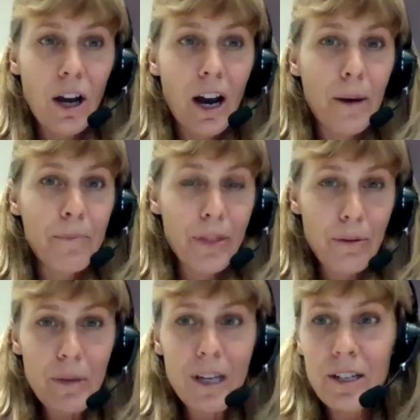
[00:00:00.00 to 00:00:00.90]
The
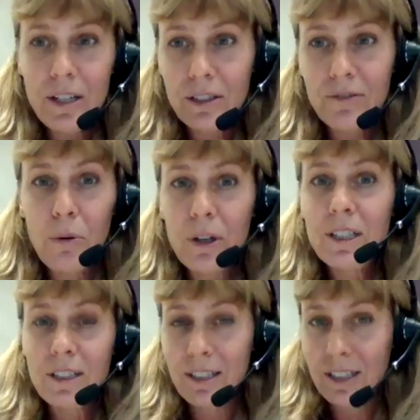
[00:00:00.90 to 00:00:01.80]
media's
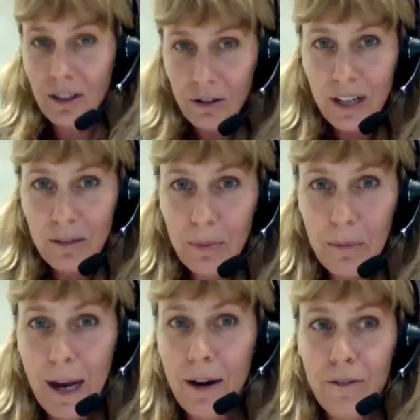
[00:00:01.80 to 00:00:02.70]
voice is incredibly
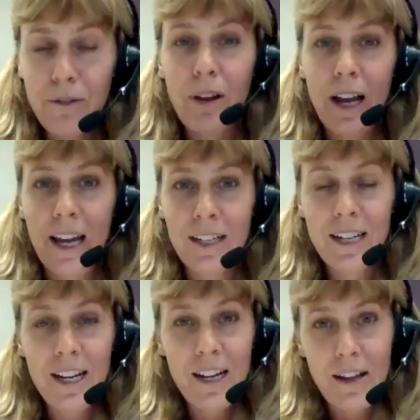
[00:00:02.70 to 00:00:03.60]
powerful, and
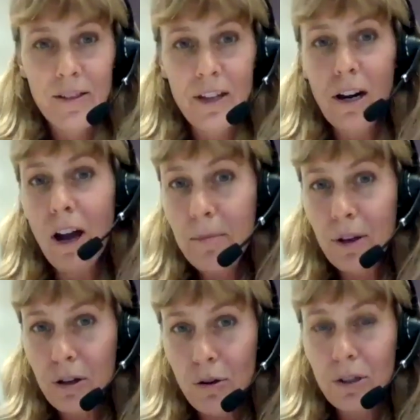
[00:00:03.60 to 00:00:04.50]
the
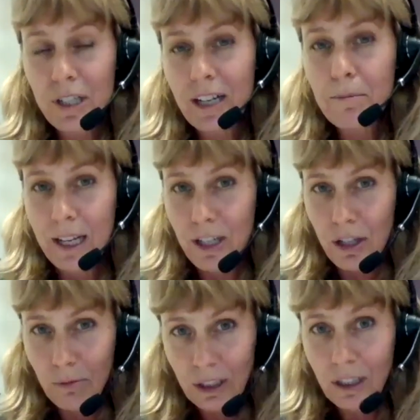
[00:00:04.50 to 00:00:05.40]
climate content pledge
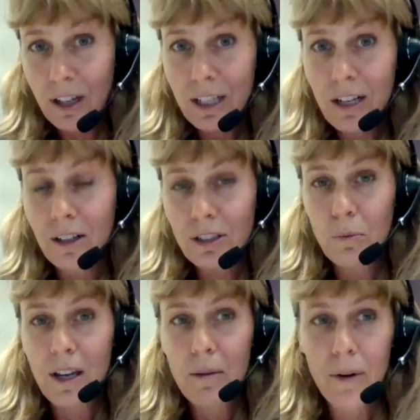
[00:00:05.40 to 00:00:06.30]
that was signed last
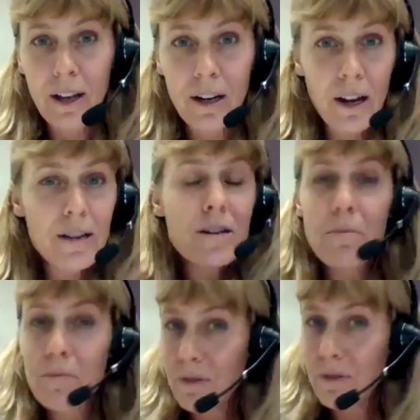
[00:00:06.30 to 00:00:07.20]
week by a
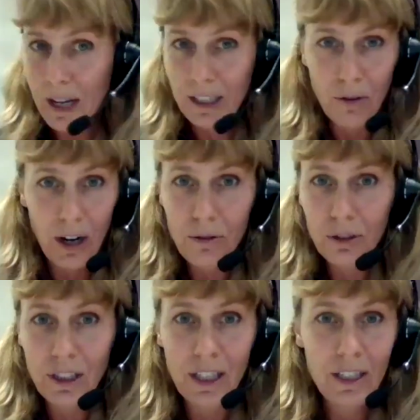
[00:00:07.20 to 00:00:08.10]
number of players right
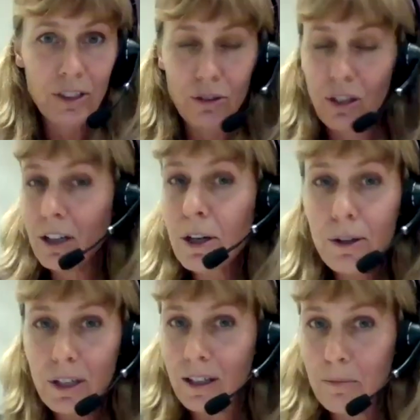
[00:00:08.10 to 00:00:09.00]
across the industry,
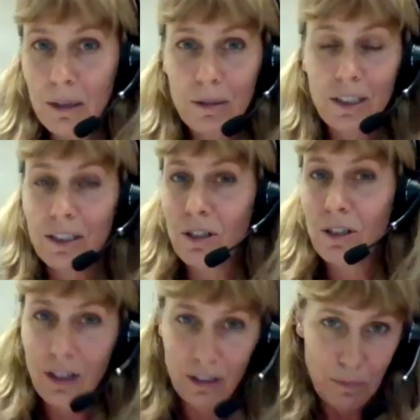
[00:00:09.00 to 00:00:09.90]
including BBC
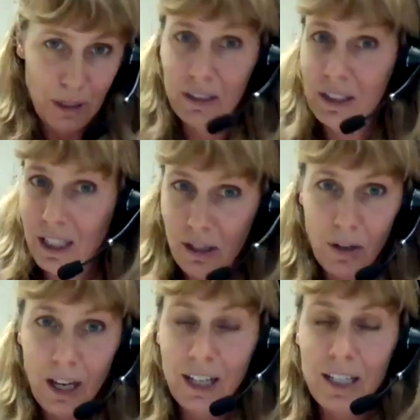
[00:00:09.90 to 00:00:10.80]
Studios, BBC,
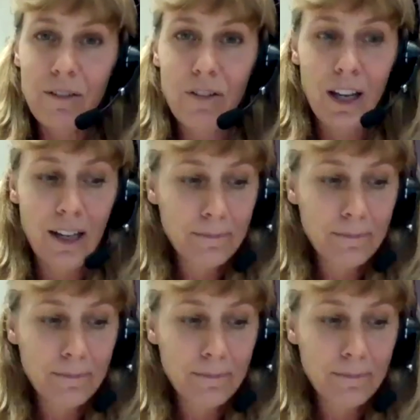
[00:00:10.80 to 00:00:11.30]
UK TV,